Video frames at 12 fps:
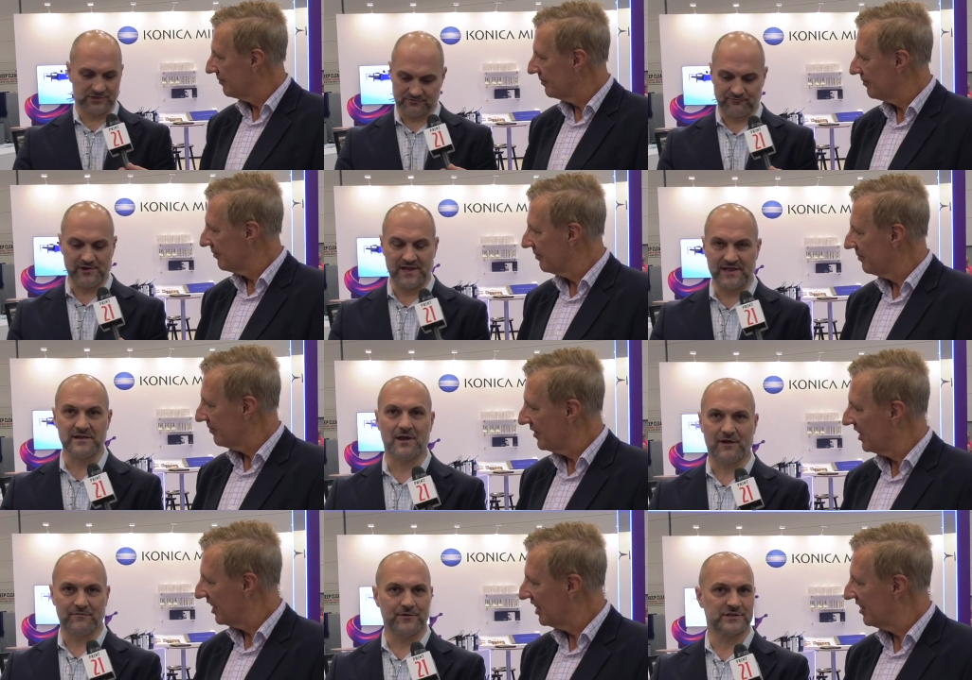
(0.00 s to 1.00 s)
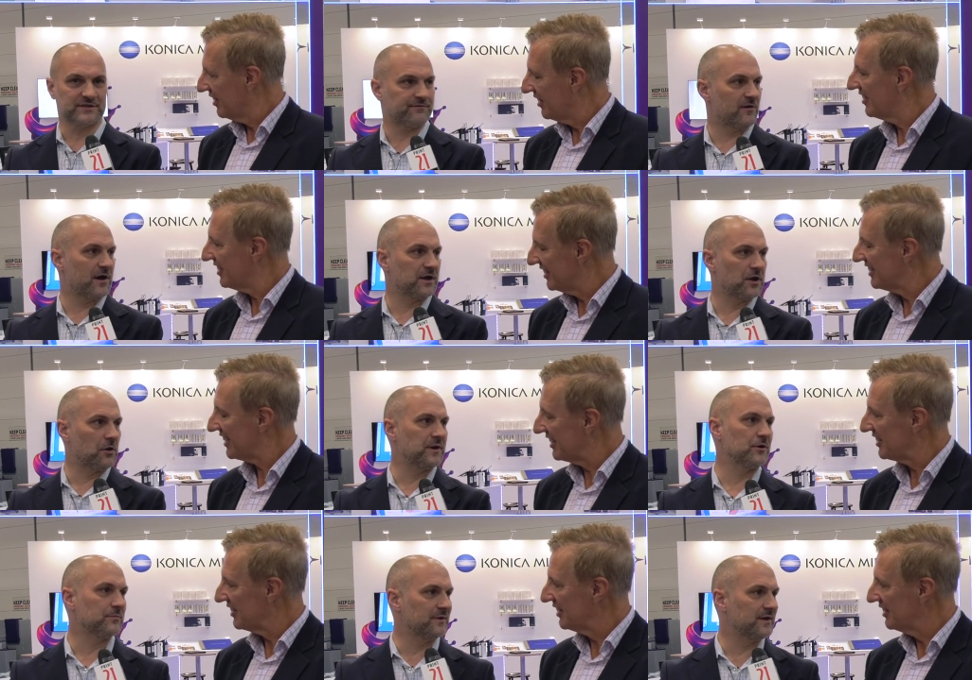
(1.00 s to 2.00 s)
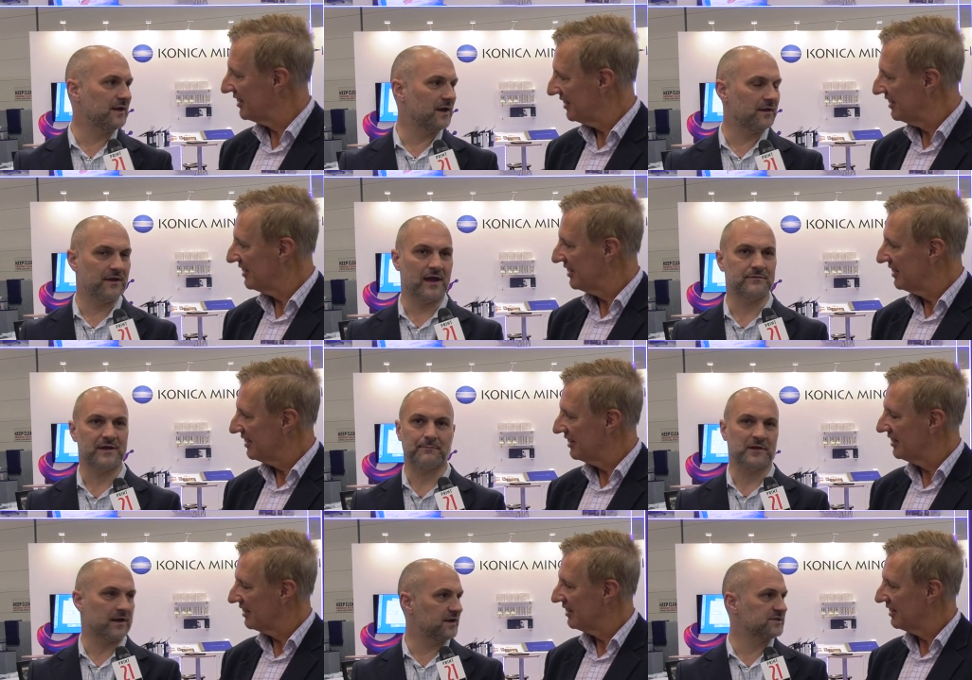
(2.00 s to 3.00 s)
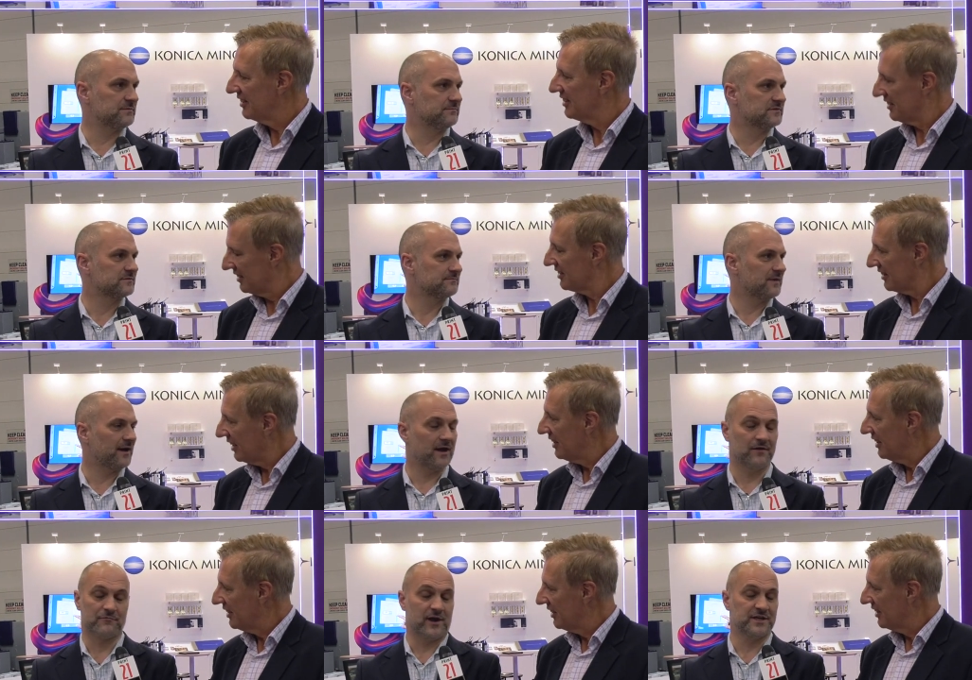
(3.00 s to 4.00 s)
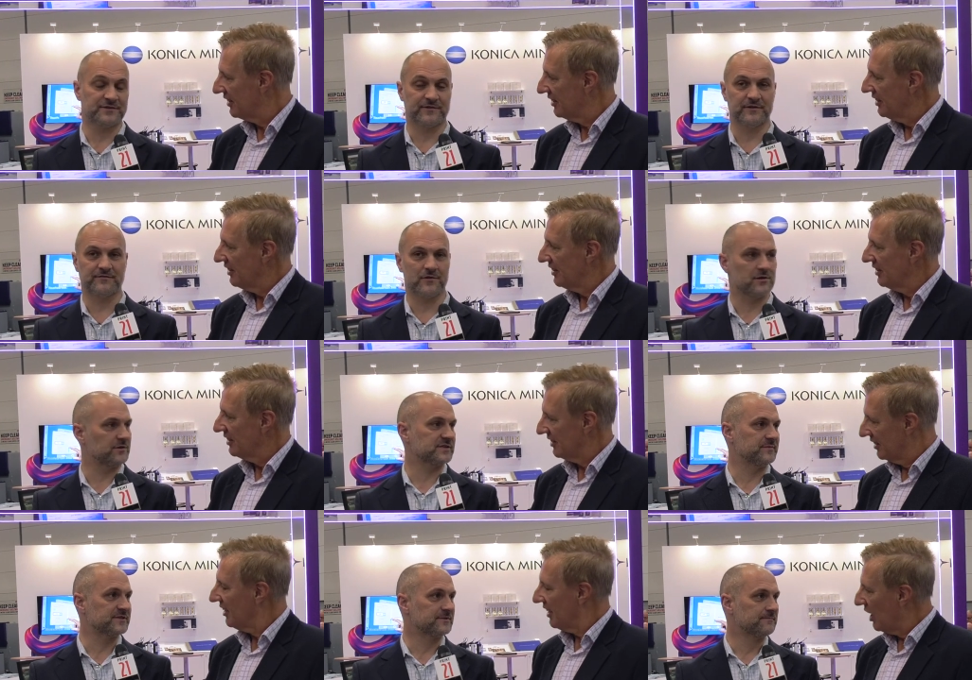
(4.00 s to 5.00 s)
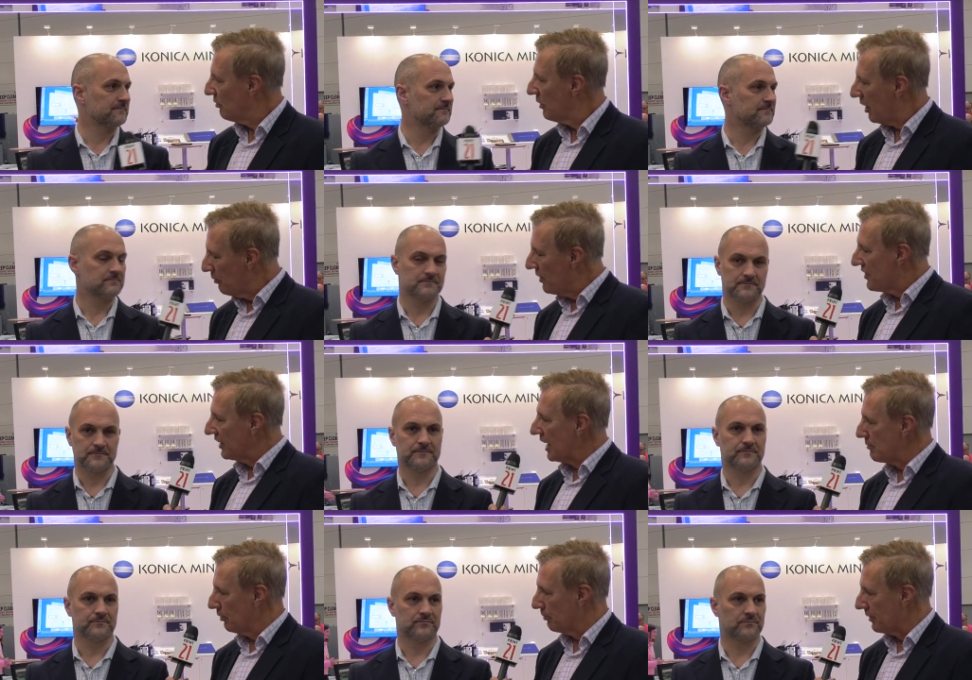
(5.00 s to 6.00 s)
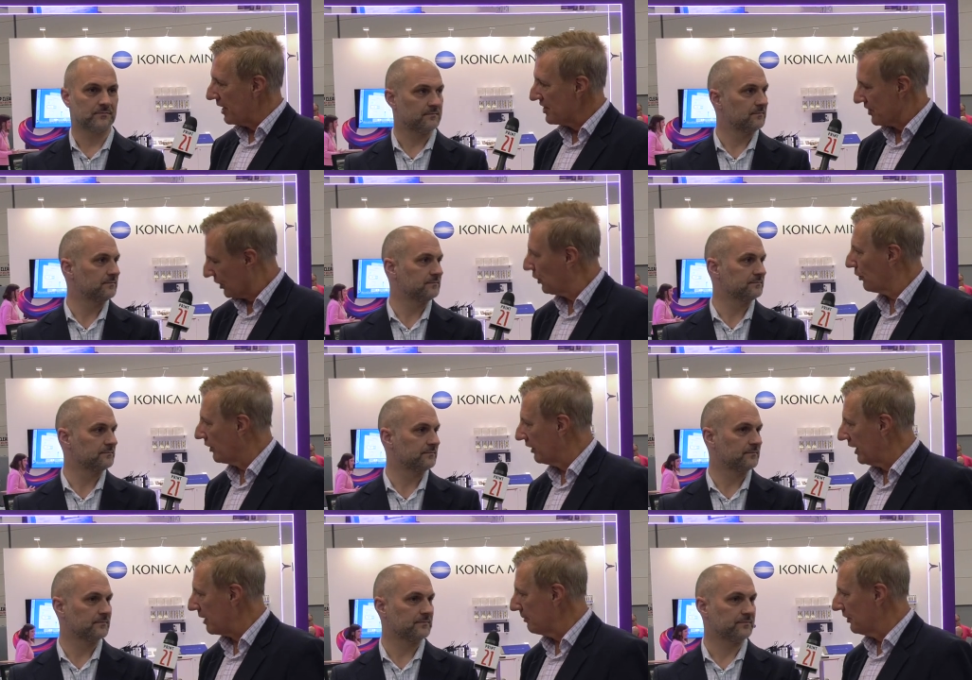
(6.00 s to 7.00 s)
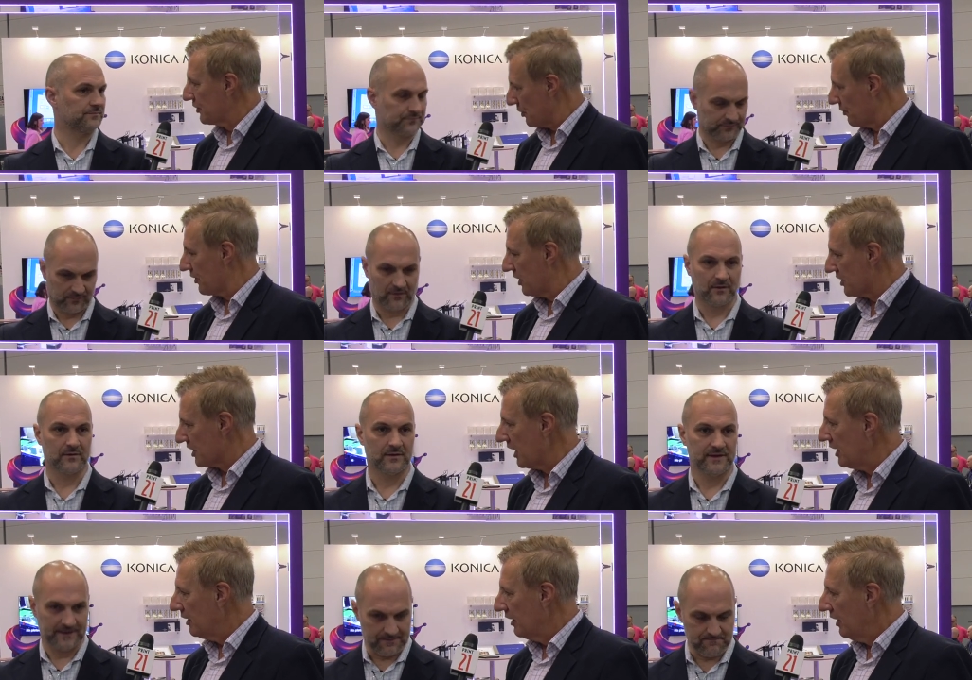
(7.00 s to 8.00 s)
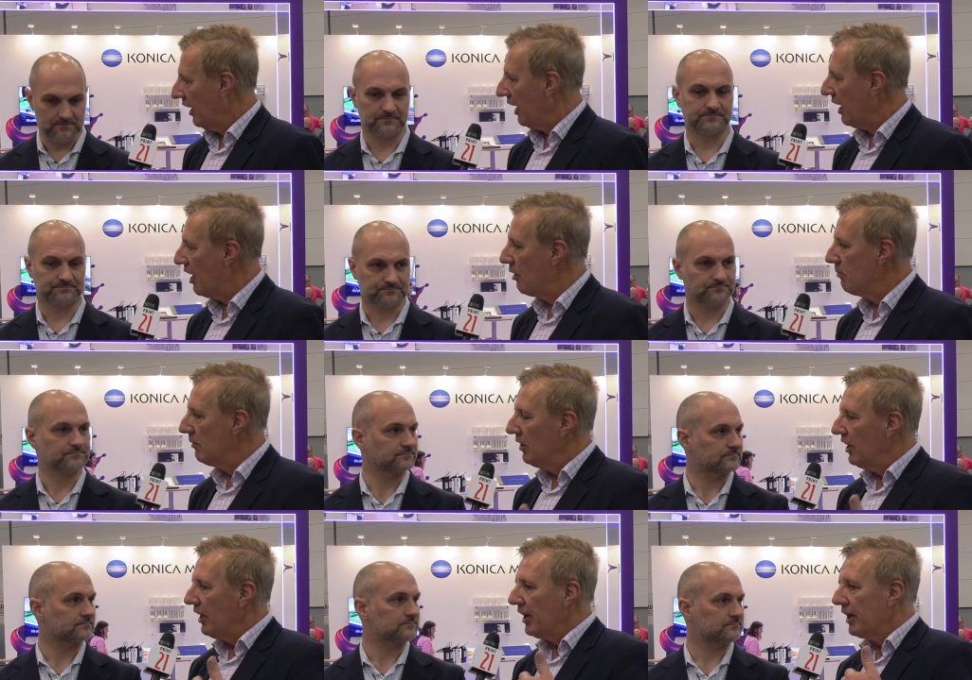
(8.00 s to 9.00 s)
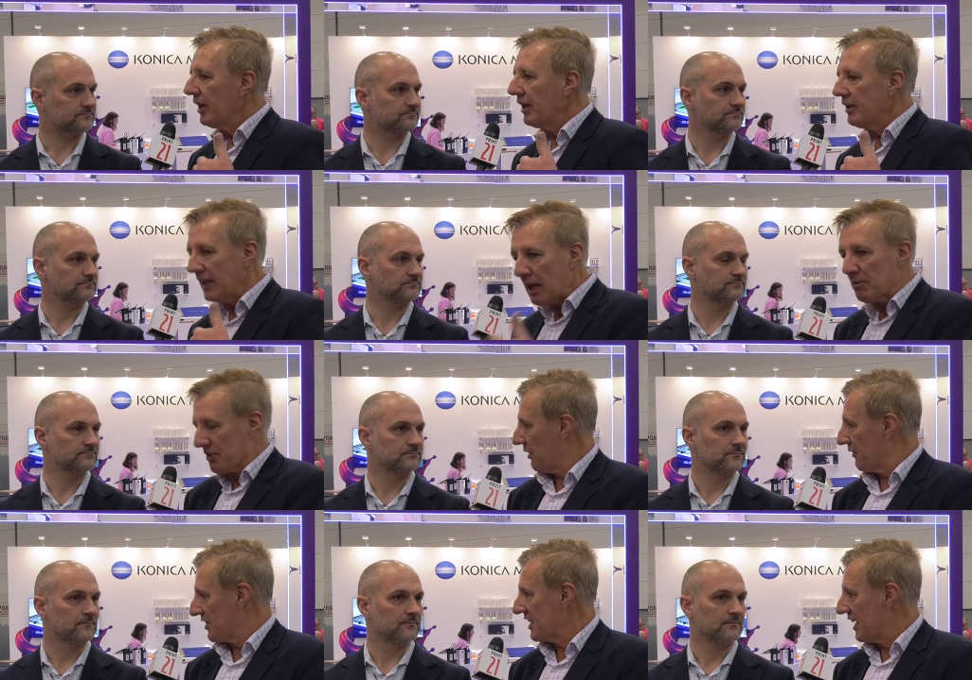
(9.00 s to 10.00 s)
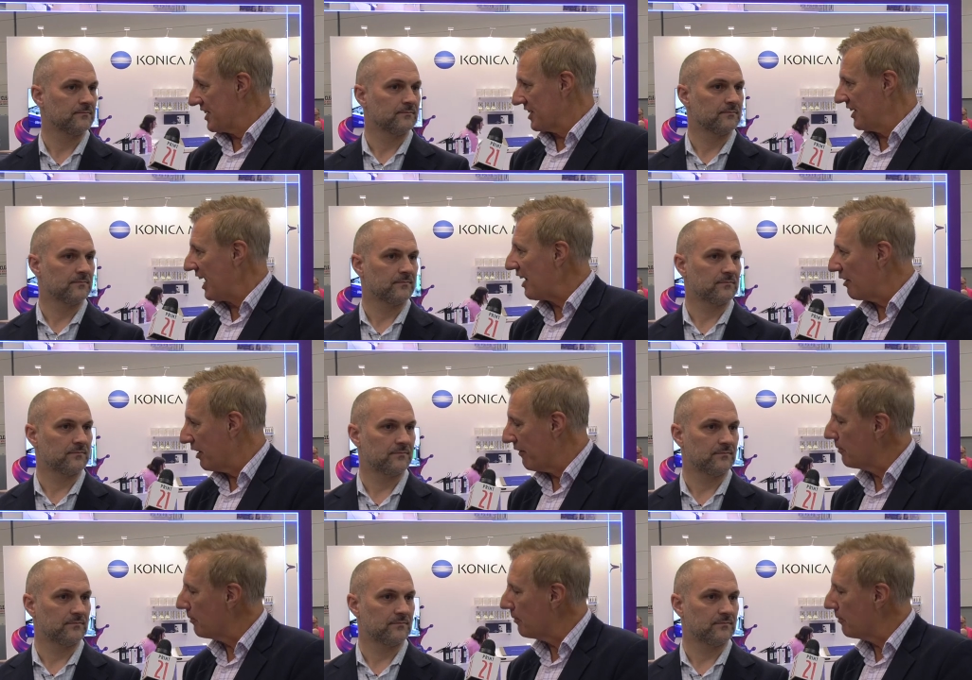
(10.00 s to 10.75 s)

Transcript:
Speaker 1: just really diversifying and opening up the uh, the, the, applications uh, and range for, for our customers.
Speaker 2: And, and with the label press, the AccurioLabel 230. Um, labels obviously is an area of